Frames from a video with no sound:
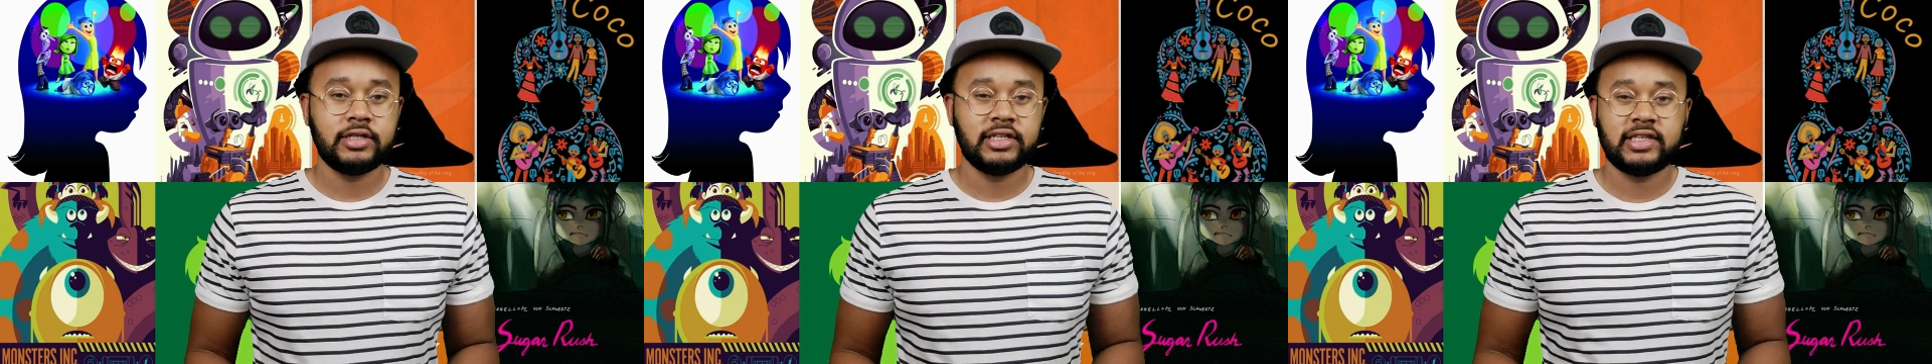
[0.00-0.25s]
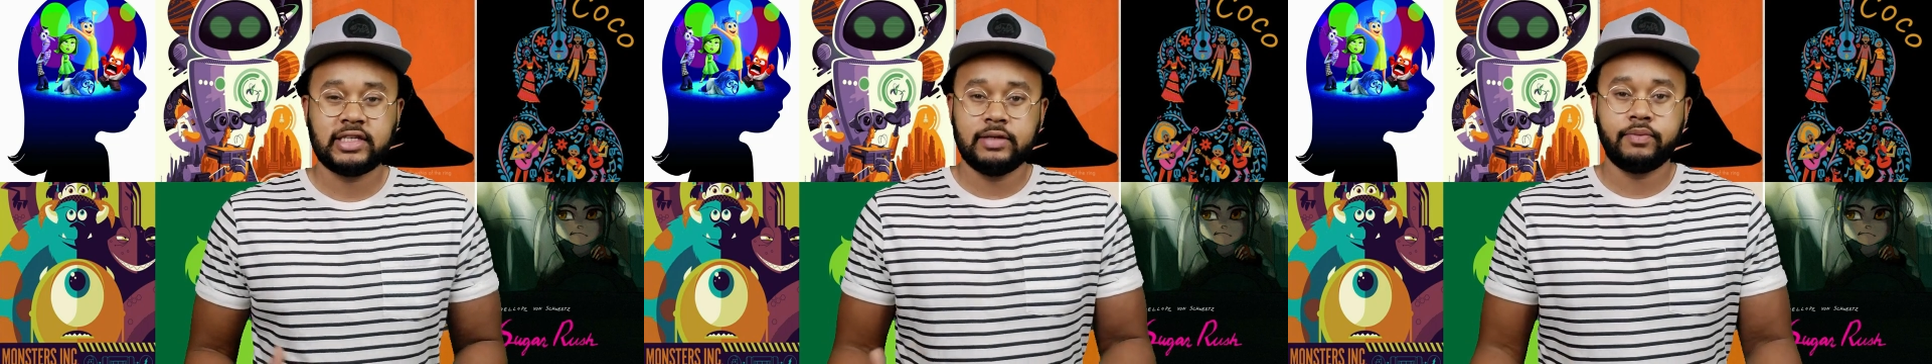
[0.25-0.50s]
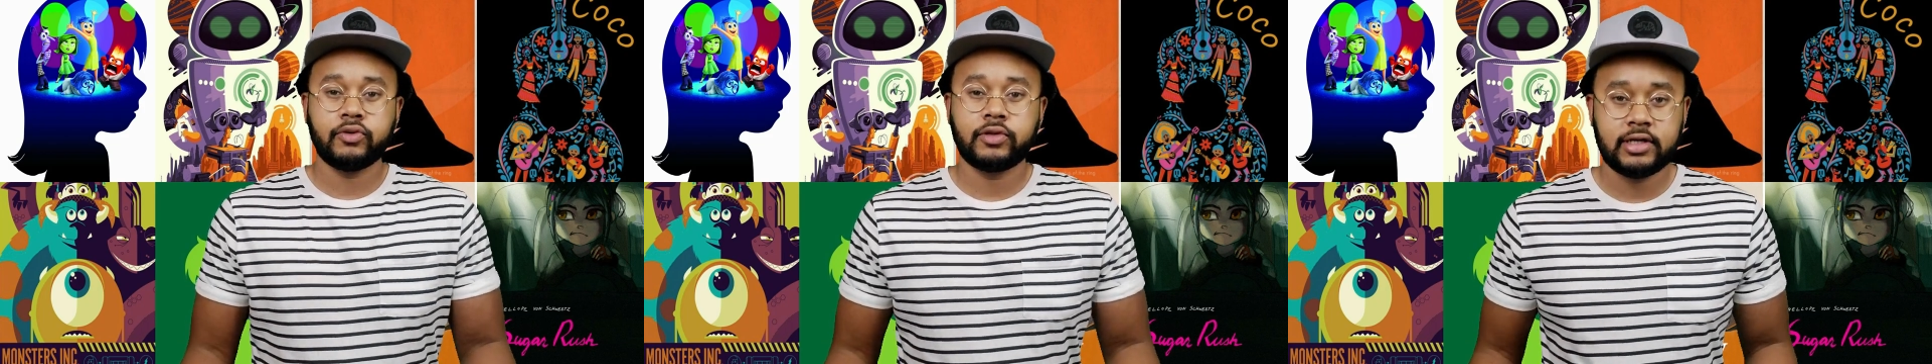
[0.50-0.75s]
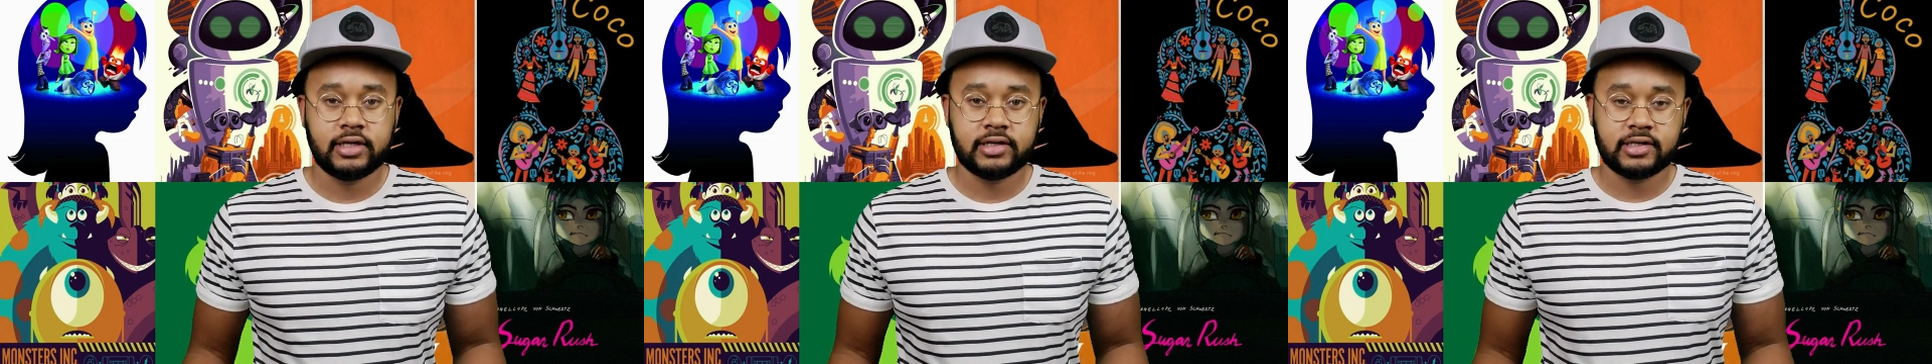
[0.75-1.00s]
to simple
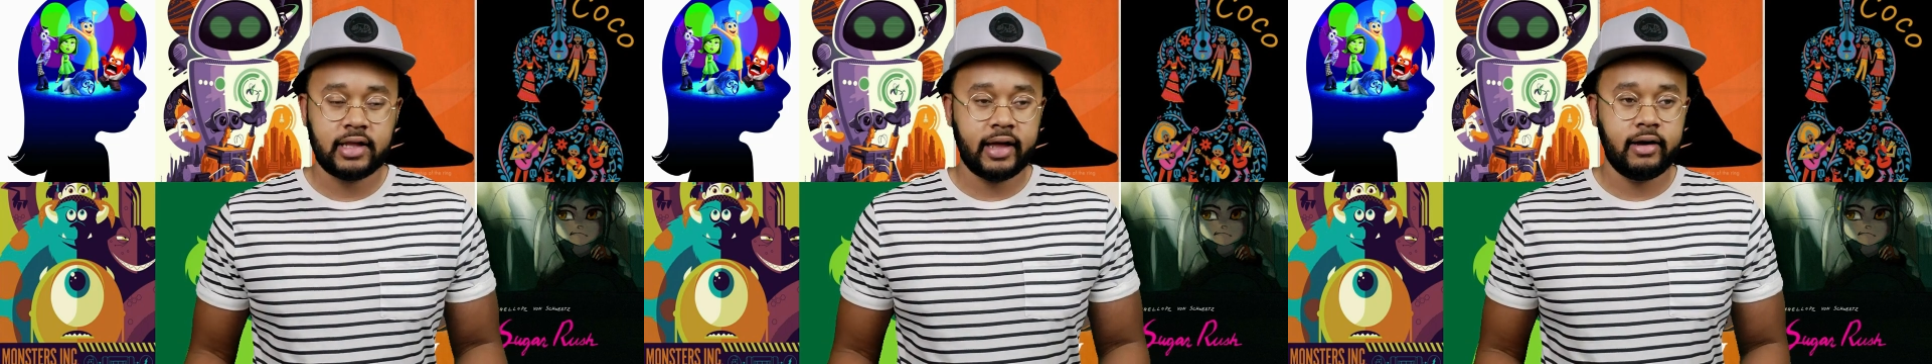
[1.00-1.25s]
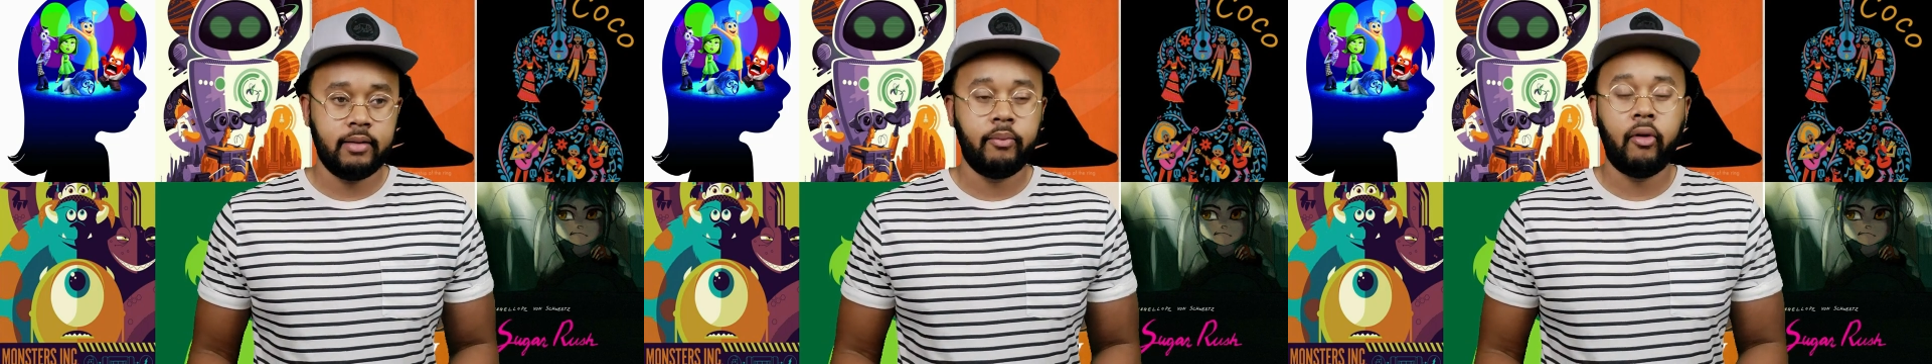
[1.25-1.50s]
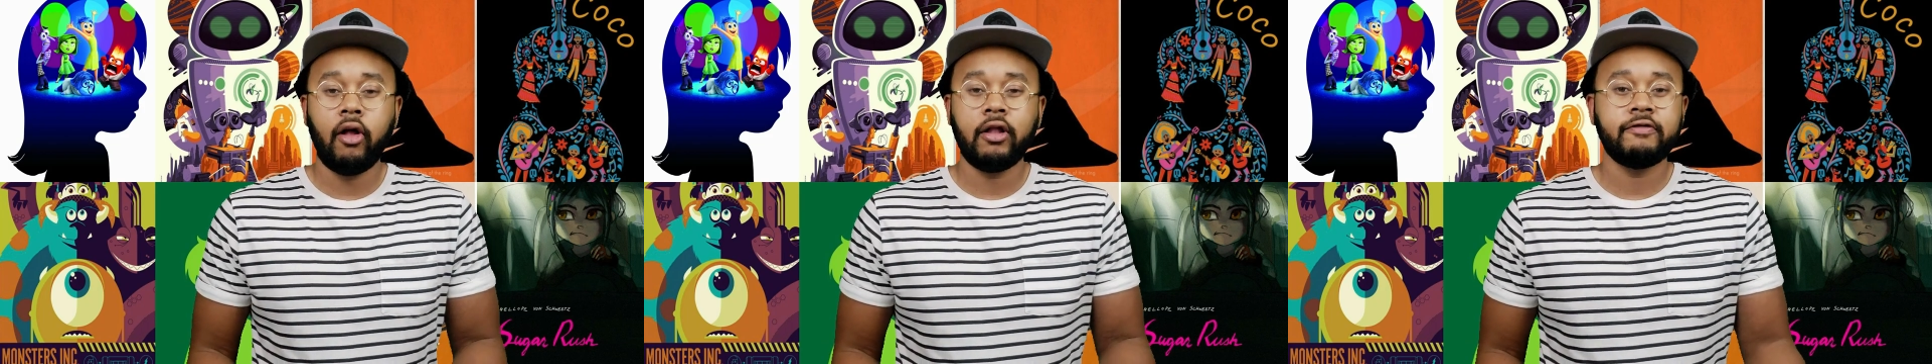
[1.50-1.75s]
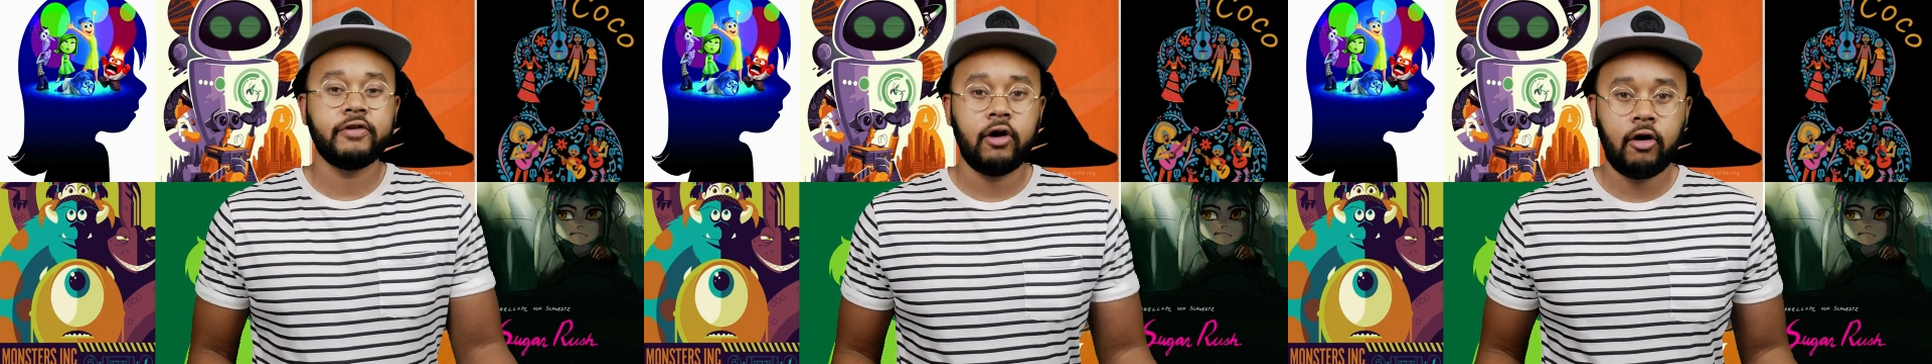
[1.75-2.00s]
things like a ball
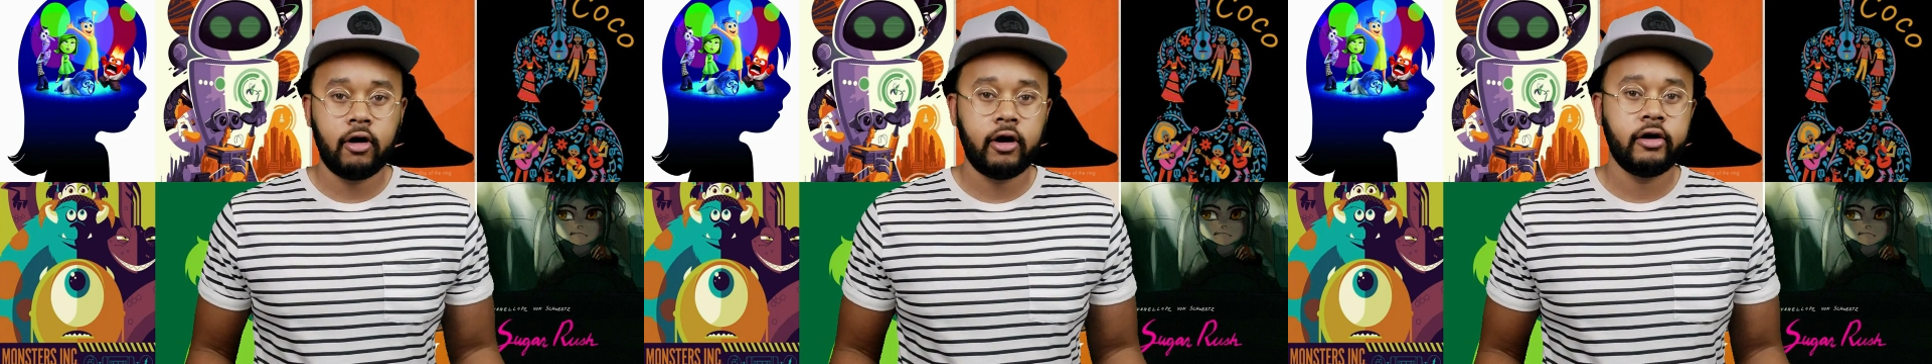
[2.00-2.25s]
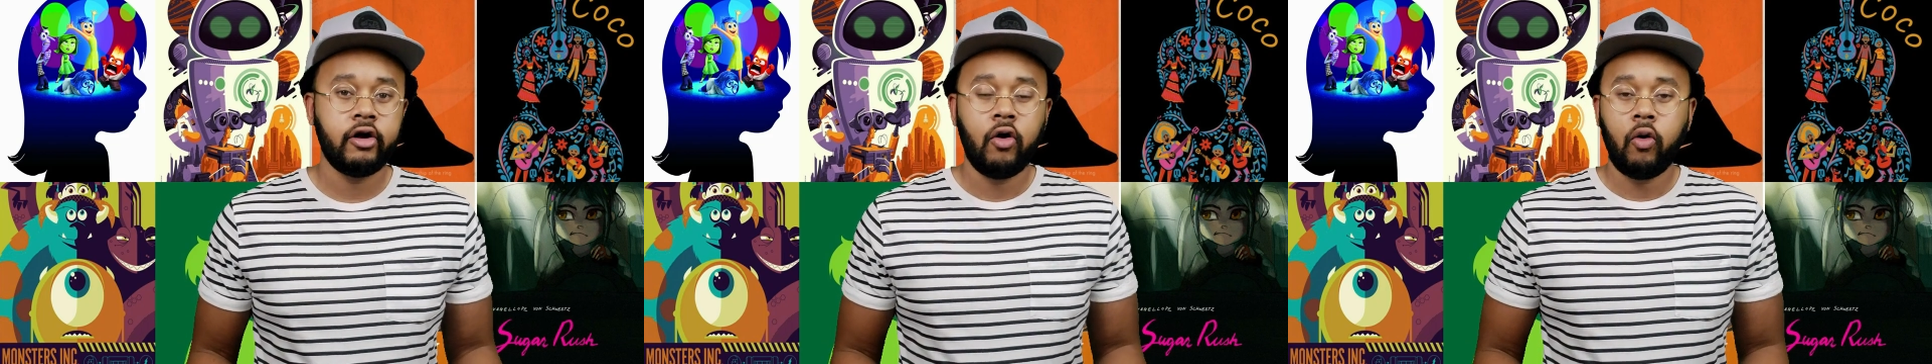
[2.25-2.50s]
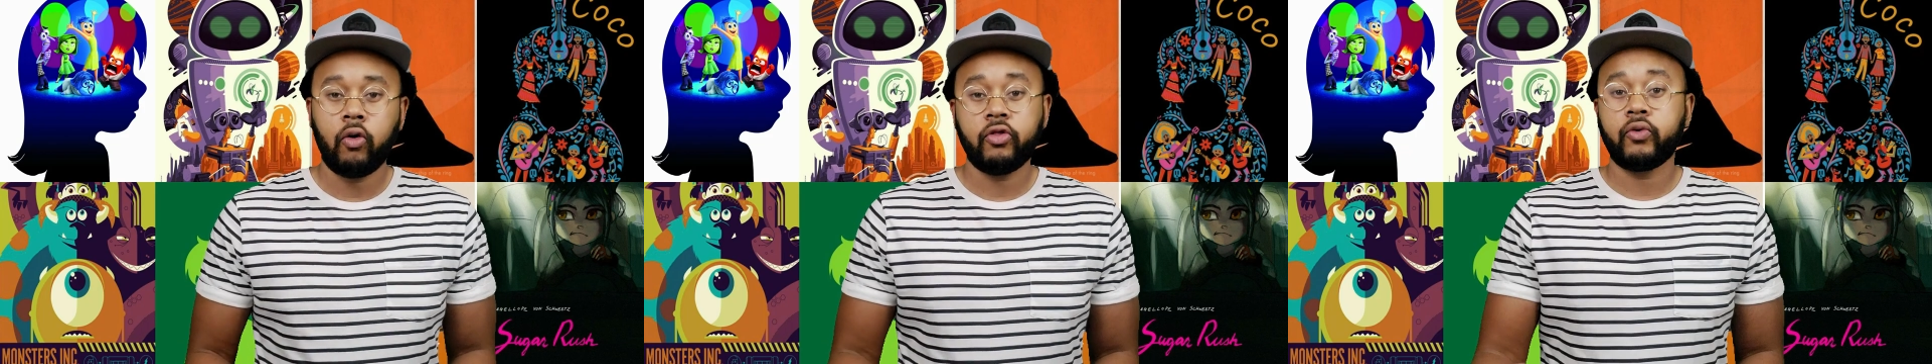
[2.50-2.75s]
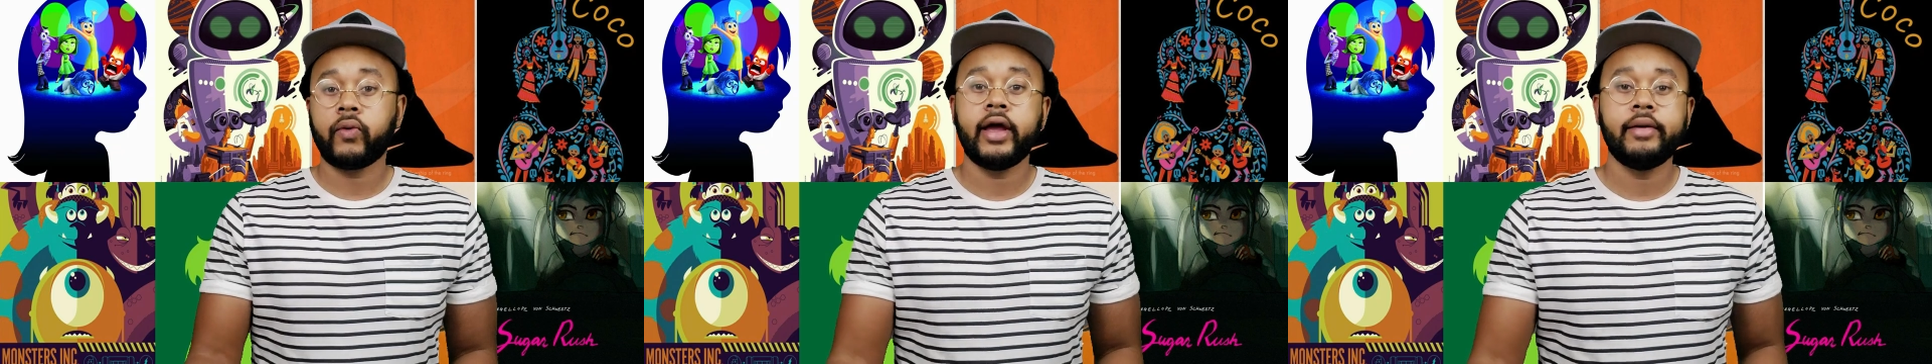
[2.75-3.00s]
of yarn or
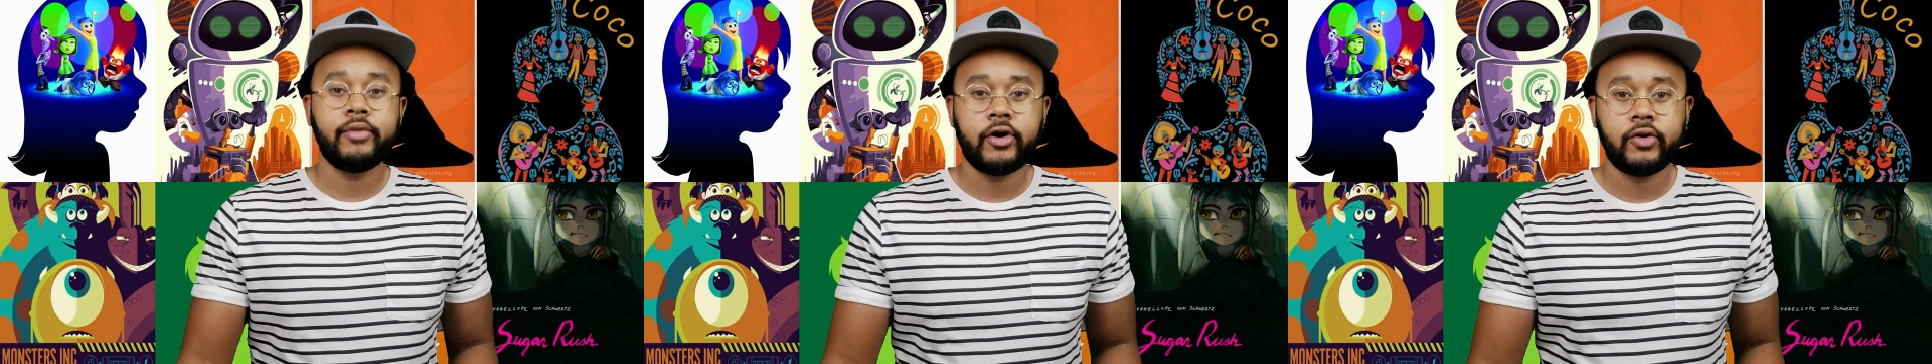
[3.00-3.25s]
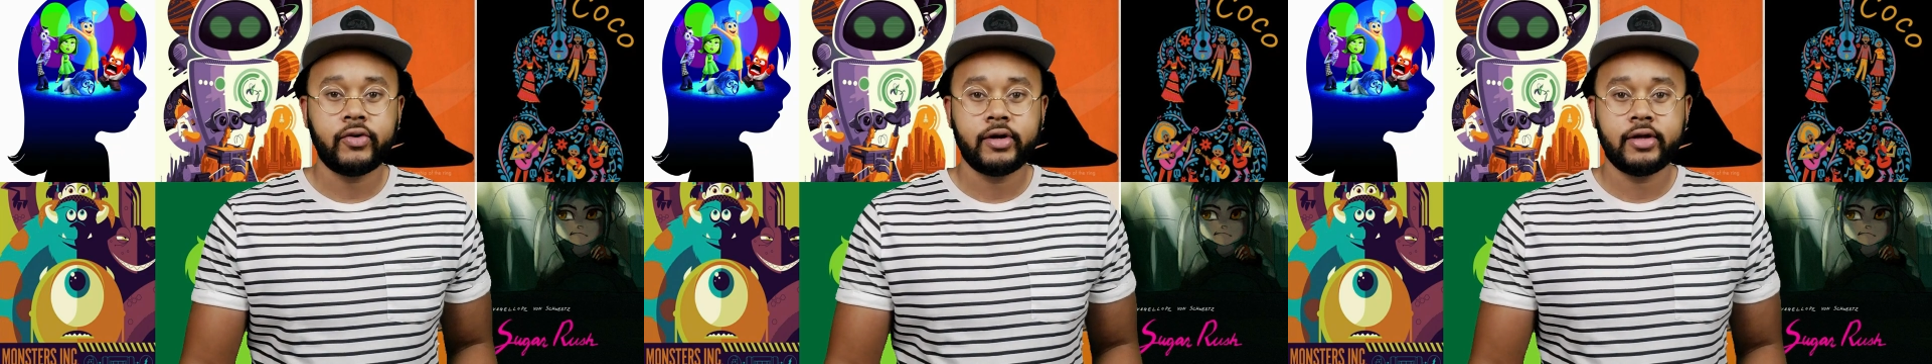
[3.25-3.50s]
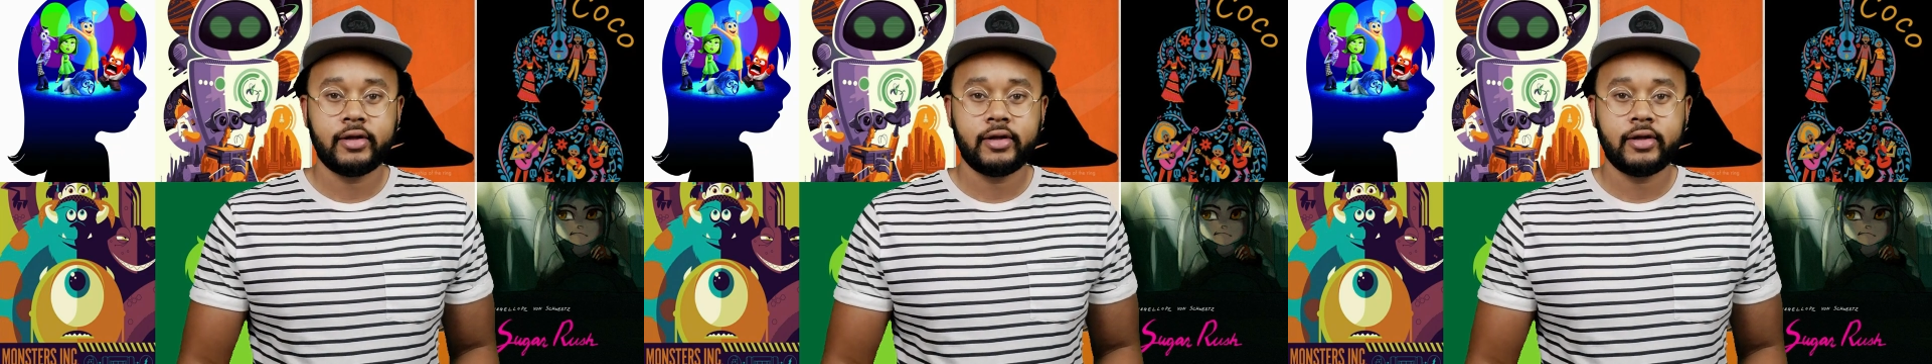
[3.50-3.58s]
the rainbow.